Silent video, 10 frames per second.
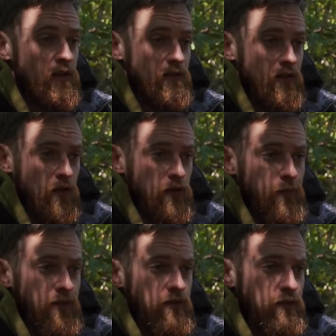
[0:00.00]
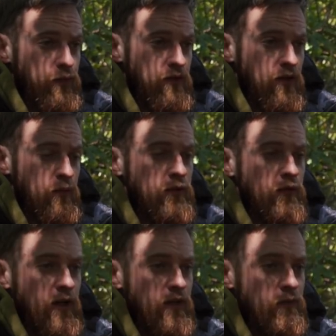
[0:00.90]
So like I've mentioned a few times
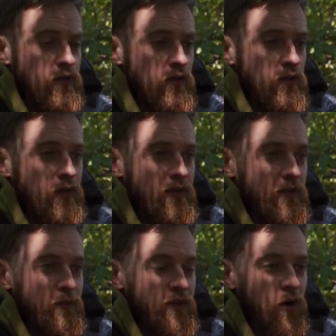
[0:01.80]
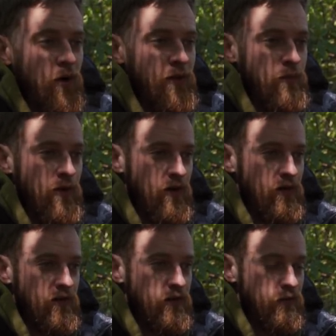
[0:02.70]
already, photography is going to be quite a big part
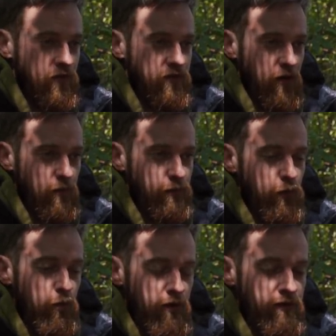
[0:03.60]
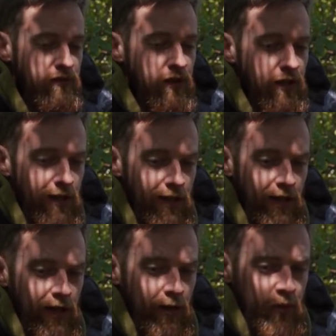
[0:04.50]
of these vlogs going forwards,
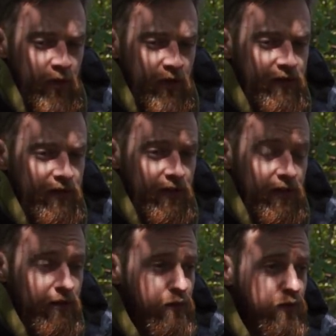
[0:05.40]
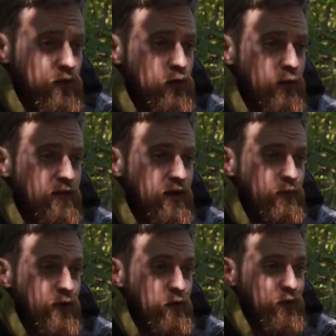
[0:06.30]
because we've got to talk about
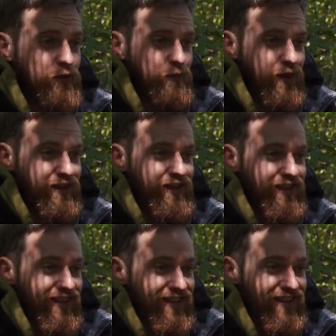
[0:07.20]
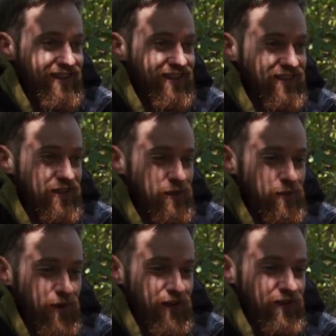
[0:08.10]
something whilst I'm blanking. Can't just be
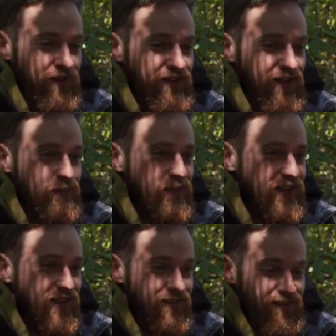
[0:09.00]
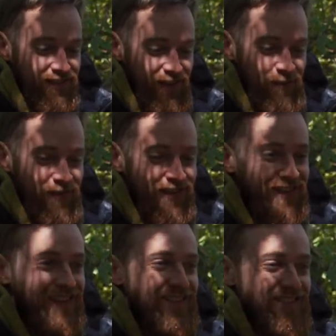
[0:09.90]
putting the rods out and blanking every time.
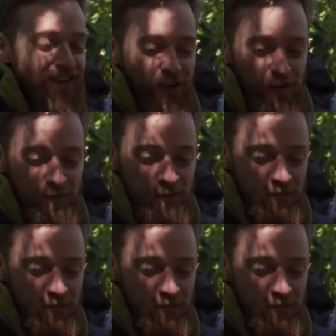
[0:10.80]
So